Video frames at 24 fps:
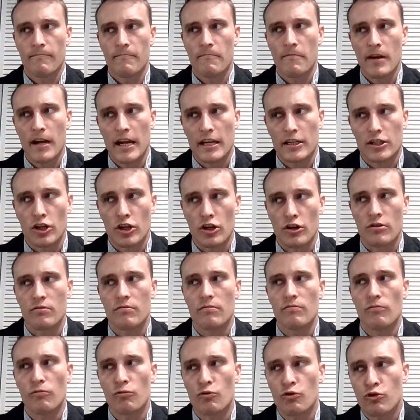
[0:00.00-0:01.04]
It's a
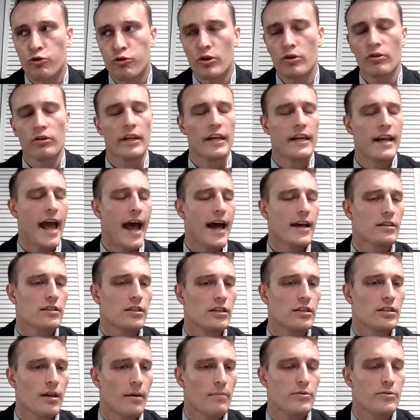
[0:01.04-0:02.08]
truly nasty
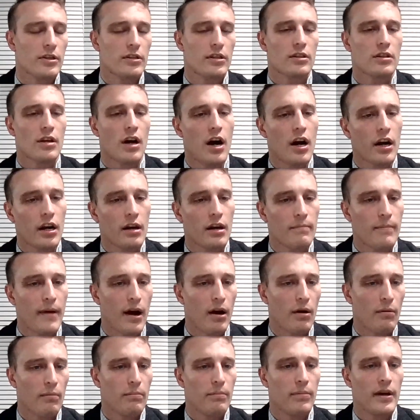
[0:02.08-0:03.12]
subject to talk
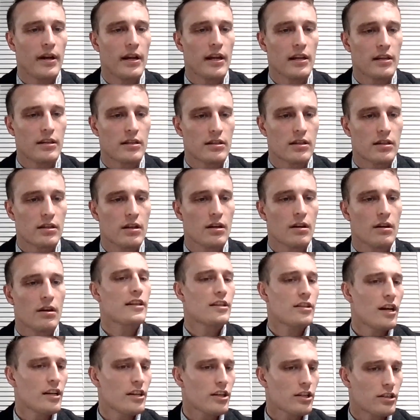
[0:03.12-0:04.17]
about, but it's
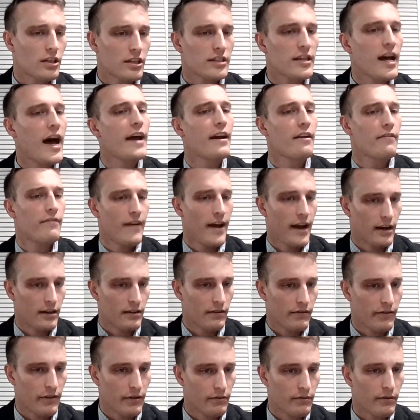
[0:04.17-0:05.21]
not just a side effect
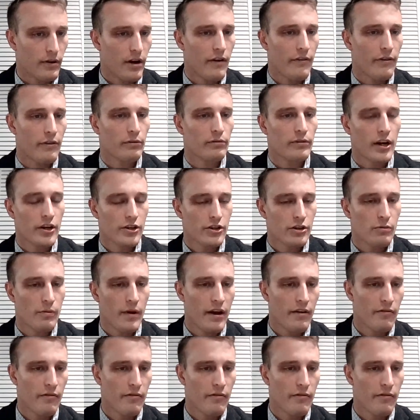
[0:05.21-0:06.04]
of the Russian way